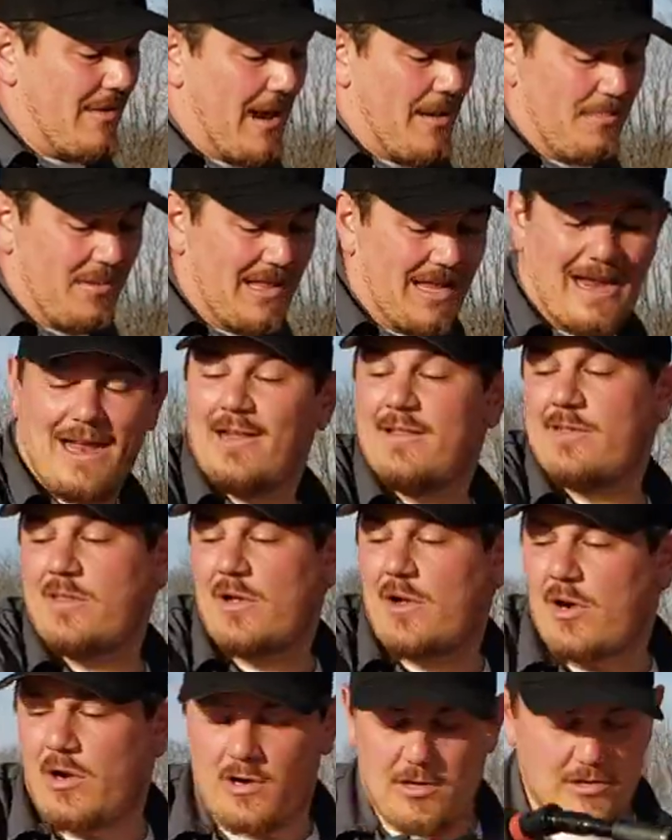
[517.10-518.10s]
My plans
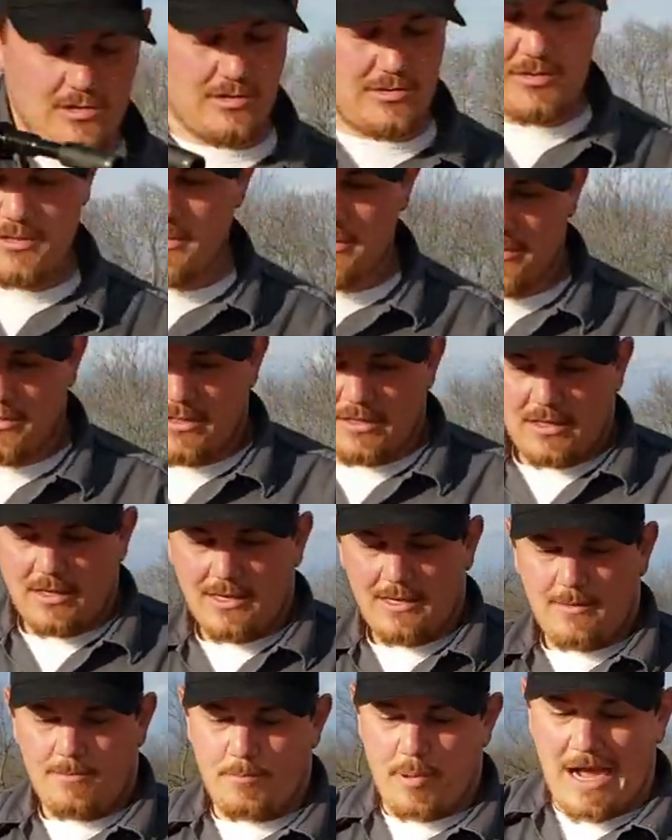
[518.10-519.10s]
are
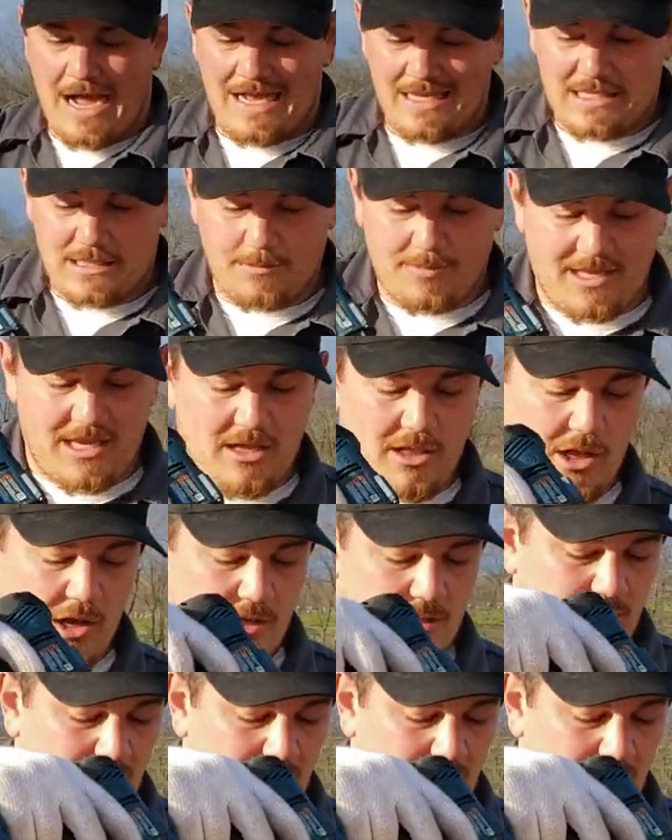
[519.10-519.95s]
possibly along